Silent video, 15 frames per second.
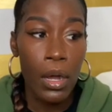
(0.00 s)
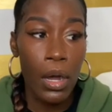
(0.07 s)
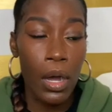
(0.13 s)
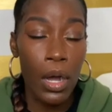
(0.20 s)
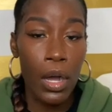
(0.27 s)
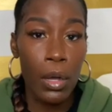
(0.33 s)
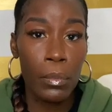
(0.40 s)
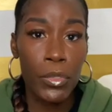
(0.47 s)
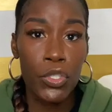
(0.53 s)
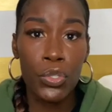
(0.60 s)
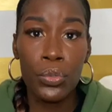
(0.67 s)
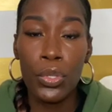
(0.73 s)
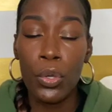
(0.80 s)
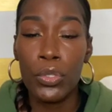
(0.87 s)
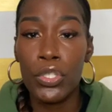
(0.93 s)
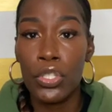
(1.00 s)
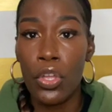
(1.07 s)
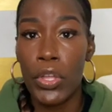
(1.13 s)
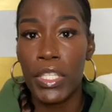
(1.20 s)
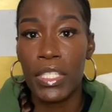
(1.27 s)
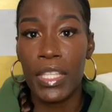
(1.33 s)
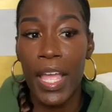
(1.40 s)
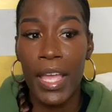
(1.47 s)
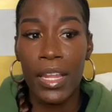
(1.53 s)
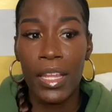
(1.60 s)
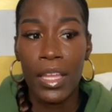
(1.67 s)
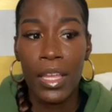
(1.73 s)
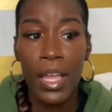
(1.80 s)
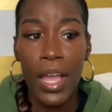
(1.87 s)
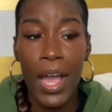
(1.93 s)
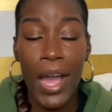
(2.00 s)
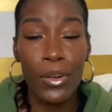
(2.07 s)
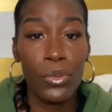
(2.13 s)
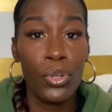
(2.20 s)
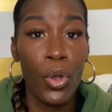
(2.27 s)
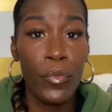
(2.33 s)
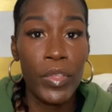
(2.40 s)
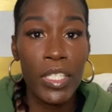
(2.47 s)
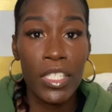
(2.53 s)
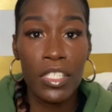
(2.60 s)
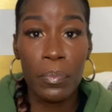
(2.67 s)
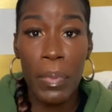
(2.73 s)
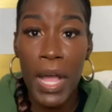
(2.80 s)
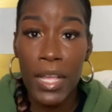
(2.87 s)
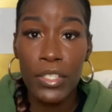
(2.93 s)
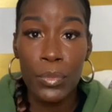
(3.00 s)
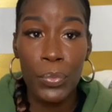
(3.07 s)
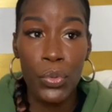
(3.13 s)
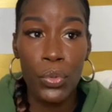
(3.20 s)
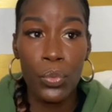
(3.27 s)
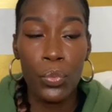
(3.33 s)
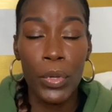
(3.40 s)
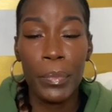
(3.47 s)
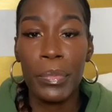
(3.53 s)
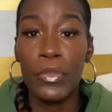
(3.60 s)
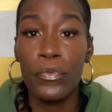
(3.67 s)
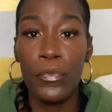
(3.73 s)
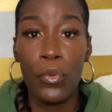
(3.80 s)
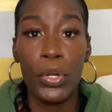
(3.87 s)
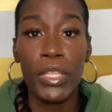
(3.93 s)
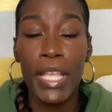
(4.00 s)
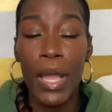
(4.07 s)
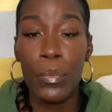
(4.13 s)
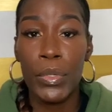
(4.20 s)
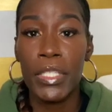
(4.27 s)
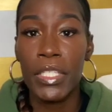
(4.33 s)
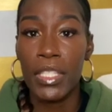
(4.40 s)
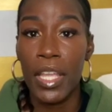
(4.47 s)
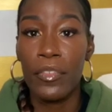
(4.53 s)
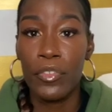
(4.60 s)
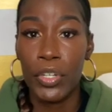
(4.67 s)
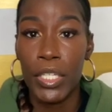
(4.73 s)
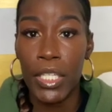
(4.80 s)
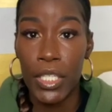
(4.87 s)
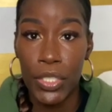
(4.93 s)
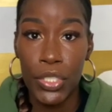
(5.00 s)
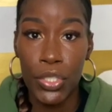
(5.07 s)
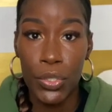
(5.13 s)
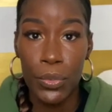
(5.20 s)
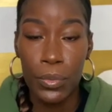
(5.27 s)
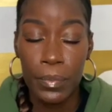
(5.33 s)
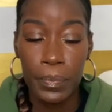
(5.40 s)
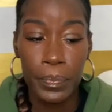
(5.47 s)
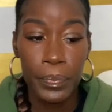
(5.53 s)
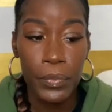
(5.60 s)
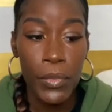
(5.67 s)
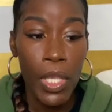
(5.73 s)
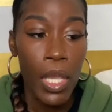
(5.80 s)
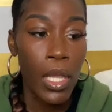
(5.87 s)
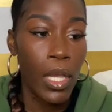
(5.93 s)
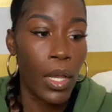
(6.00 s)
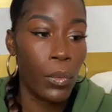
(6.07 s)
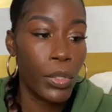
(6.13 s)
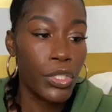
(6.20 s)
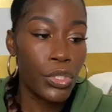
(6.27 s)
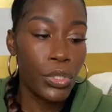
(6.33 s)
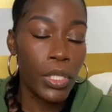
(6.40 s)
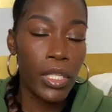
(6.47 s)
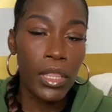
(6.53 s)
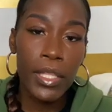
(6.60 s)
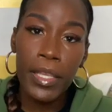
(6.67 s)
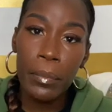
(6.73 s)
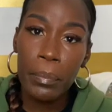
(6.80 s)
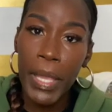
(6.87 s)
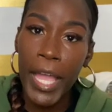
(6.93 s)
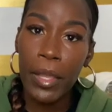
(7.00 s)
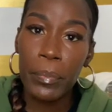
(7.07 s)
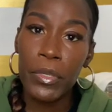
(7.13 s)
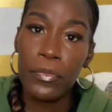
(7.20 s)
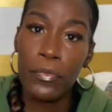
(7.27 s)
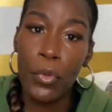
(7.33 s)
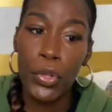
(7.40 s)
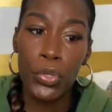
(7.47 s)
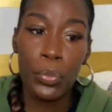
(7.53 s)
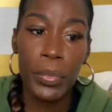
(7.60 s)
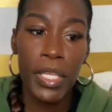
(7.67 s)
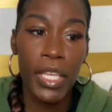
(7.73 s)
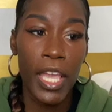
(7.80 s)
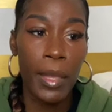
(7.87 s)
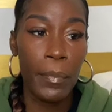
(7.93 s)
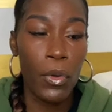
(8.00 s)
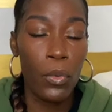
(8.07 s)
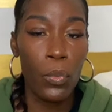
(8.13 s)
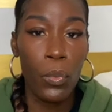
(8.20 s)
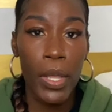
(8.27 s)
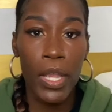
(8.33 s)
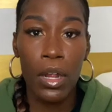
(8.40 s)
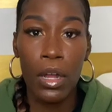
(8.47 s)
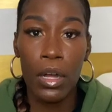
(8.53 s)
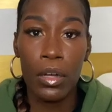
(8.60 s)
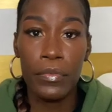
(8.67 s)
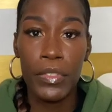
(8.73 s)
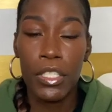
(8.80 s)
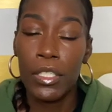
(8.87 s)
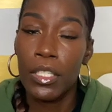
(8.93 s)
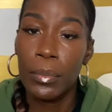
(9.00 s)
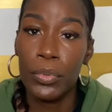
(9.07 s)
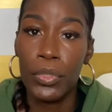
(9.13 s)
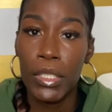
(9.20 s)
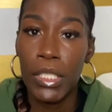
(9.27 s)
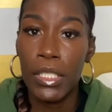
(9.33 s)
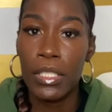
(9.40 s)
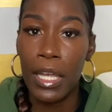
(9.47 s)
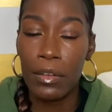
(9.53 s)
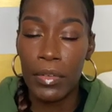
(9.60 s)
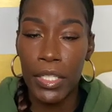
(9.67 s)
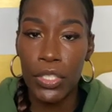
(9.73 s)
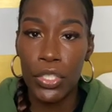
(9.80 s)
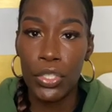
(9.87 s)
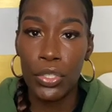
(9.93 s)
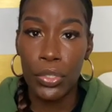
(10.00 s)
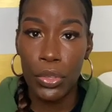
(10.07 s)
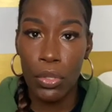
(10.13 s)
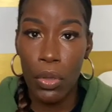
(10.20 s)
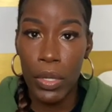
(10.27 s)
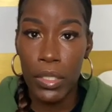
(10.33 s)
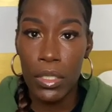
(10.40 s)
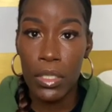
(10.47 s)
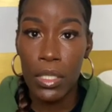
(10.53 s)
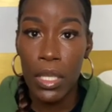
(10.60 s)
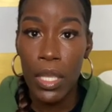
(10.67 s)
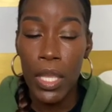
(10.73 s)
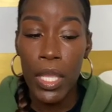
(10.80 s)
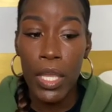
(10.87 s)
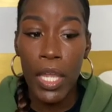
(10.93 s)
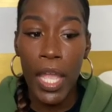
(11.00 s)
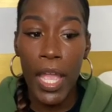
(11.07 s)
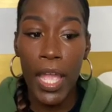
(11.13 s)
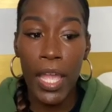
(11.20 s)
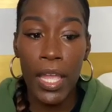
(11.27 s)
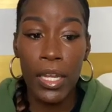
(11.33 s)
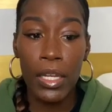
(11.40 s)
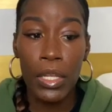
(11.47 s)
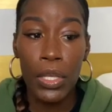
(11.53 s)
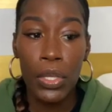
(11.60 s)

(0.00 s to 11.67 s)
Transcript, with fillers: um, to those thoughts that i don't know if this is possible when before that was never an issue i want you to think back before you became aware of deliberately directing your thoughts and